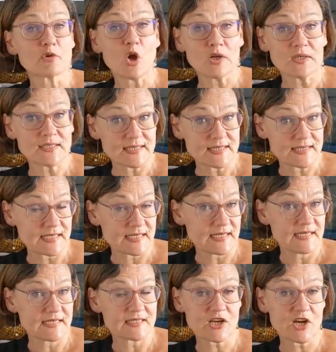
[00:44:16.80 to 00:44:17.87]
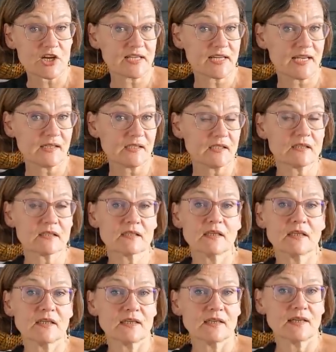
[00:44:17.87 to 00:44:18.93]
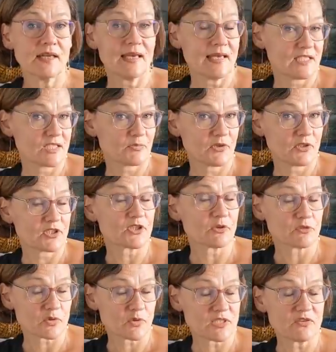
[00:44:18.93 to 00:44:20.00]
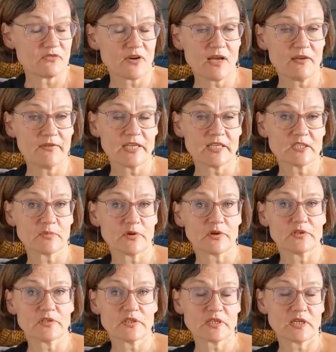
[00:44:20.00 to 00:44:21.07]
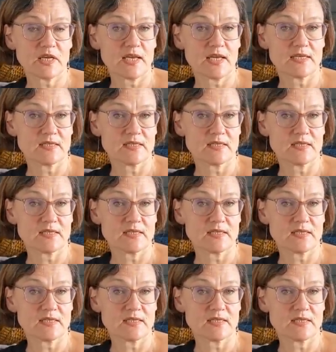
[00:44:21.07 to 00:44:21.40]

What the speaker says: gut disease, gut health experts, so 25 experts,